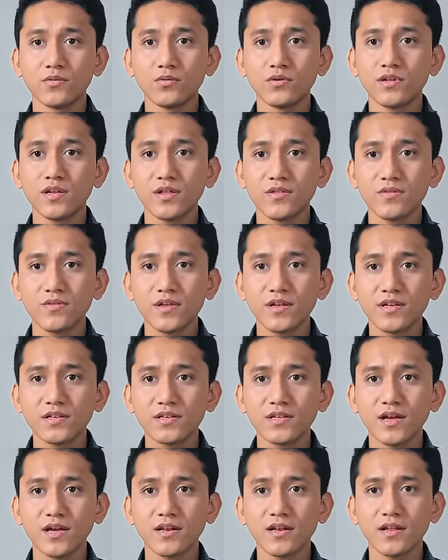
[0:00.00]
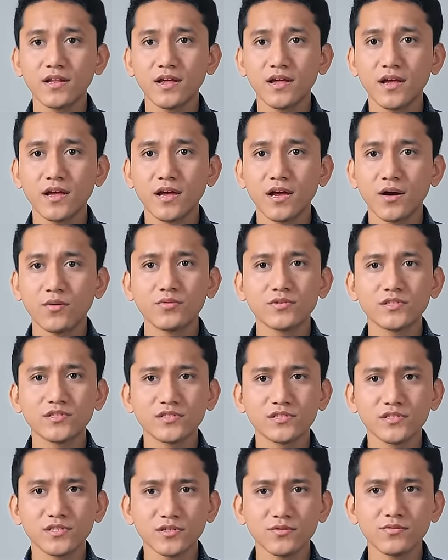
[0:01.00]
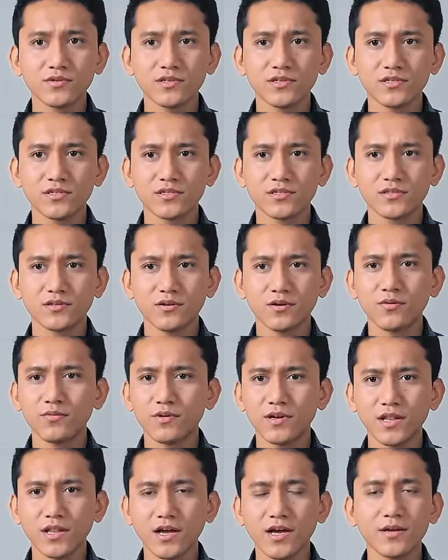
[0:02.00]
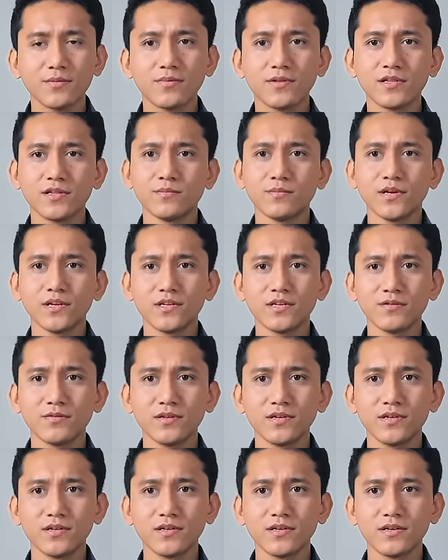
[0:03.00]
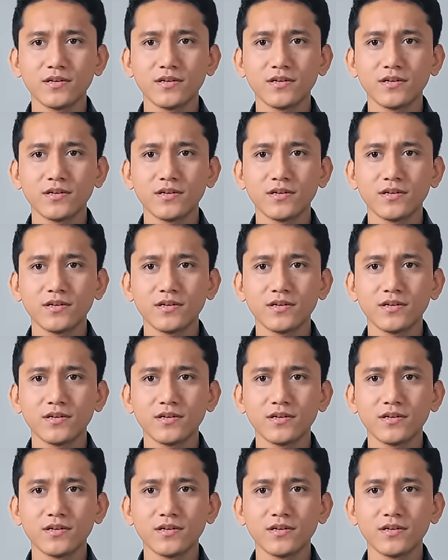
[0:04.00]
Would he think that I wasn't serious or reliable in my duty?